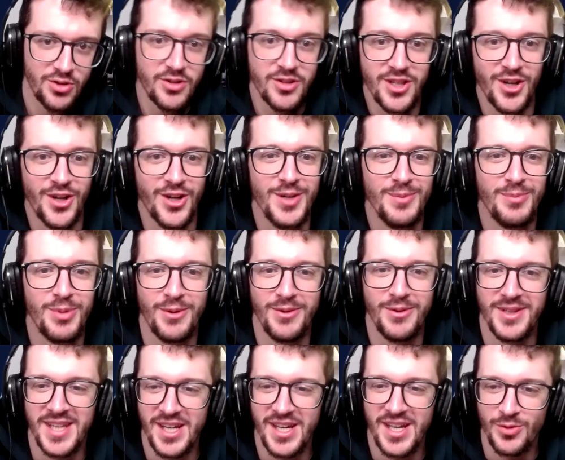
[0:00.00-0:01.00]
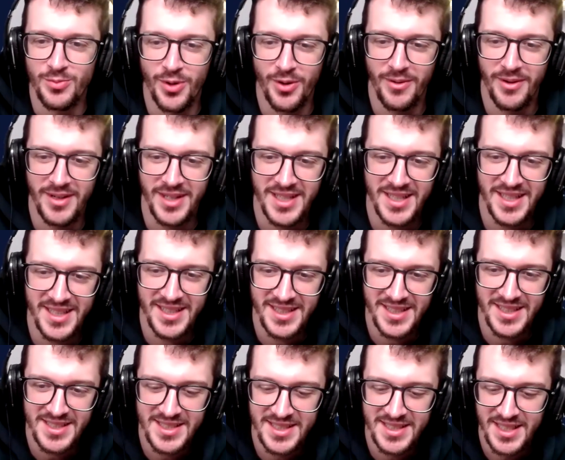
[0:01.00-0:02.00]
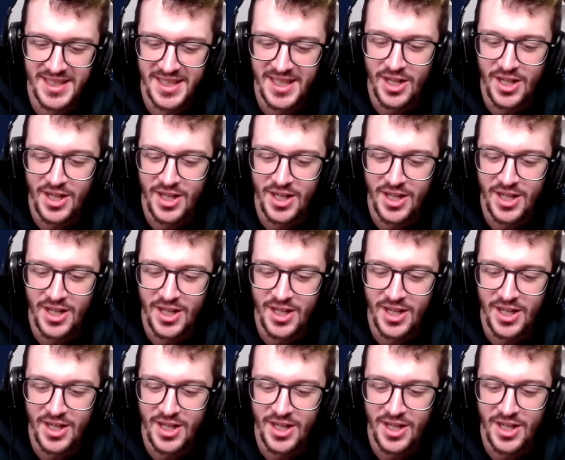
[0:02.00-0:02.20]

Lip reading: The only problem that you probably need is,